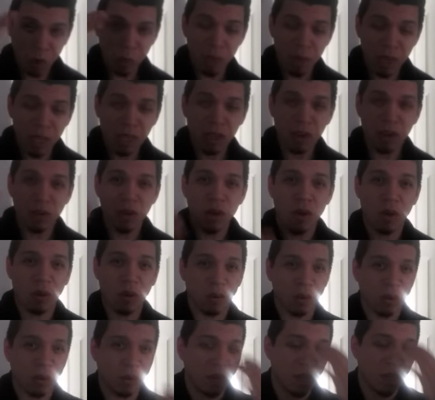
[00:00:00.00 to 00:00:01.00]
make your
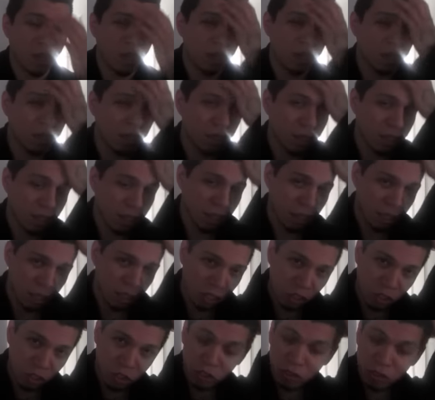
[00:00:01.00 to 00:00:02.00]
own, okay?
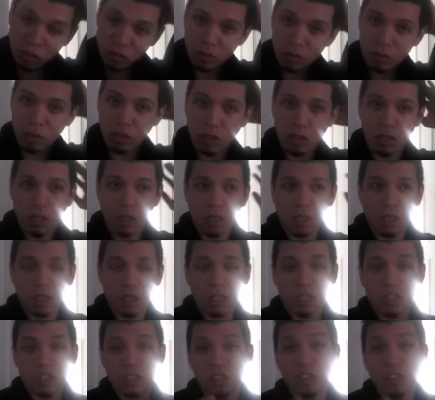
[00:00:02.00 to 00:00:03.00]
Just
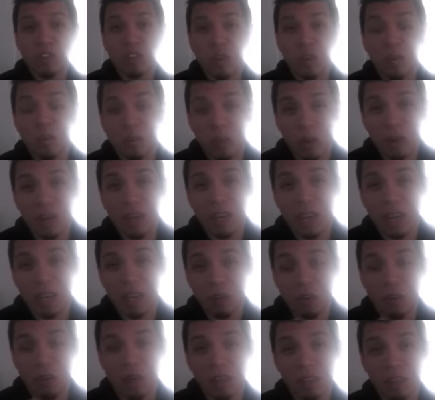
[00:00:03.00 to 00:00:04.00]
don't put a
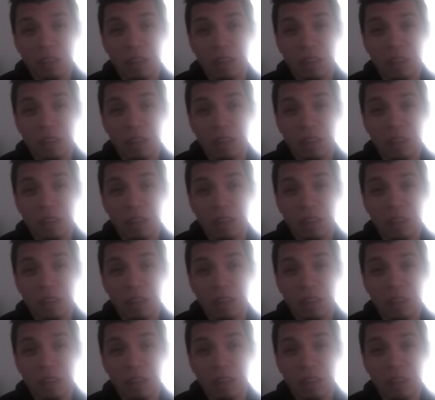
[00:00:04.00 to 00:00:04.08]
Quentin